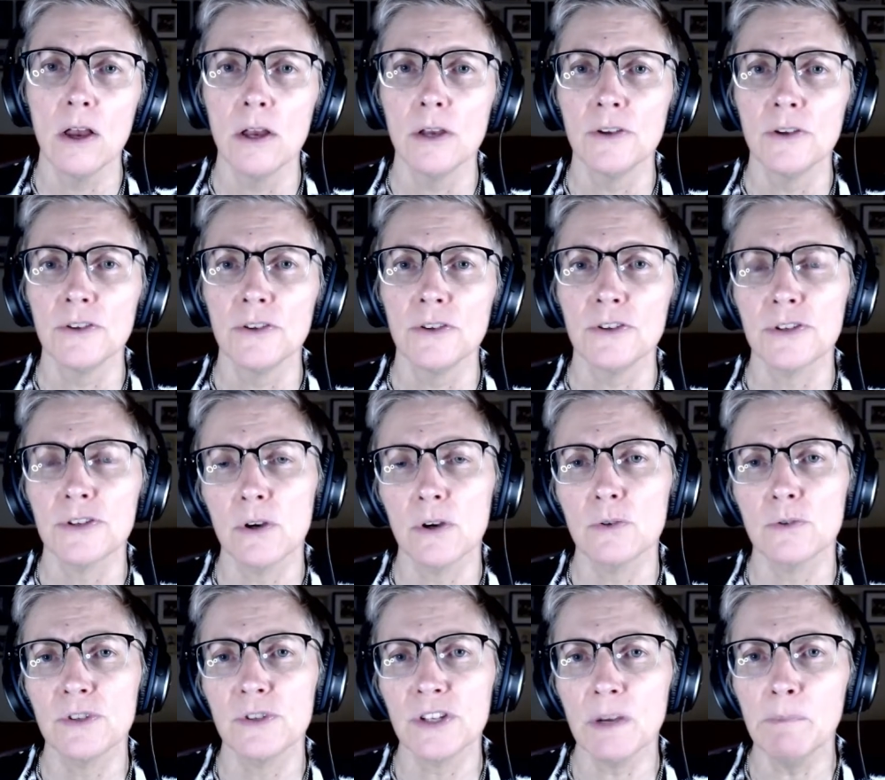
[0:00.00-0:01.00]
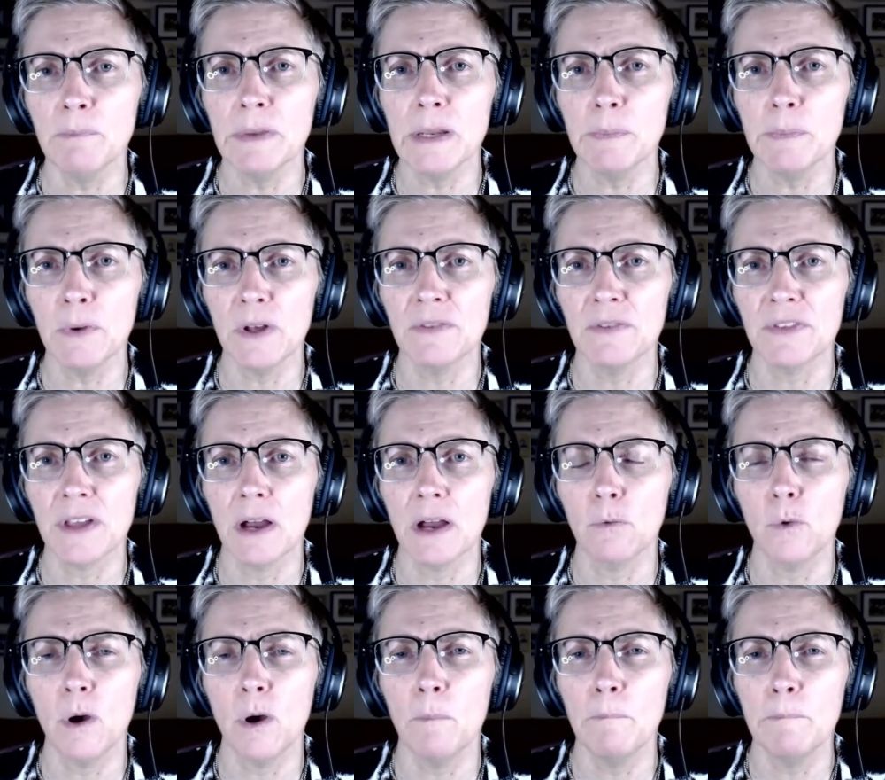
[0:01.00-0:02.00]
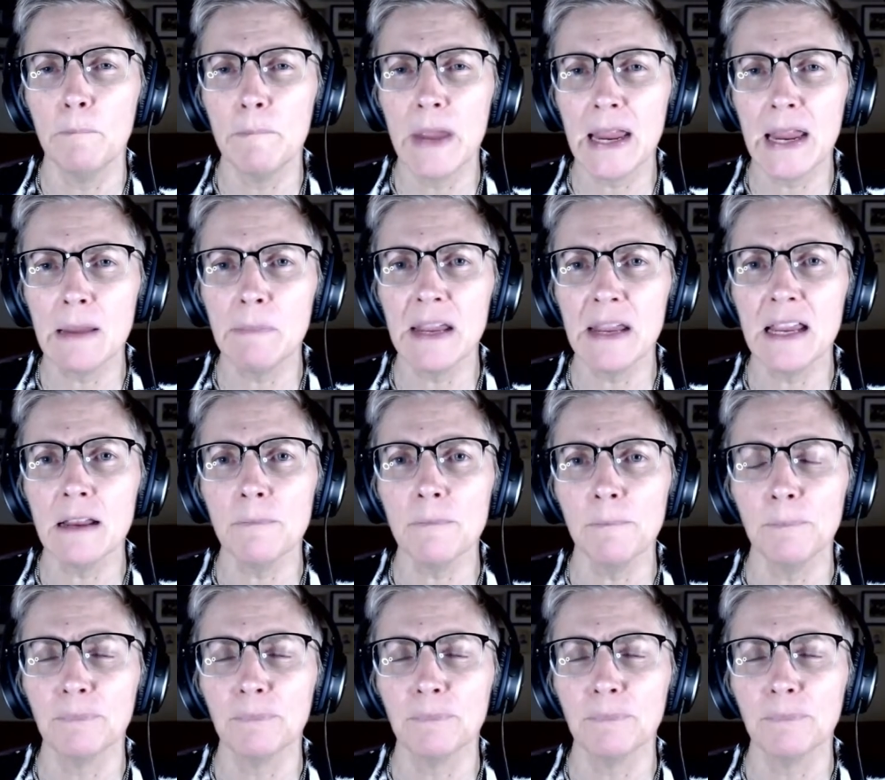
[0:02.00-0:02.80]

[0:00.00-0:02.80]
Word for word: So some people have thought, well, maybe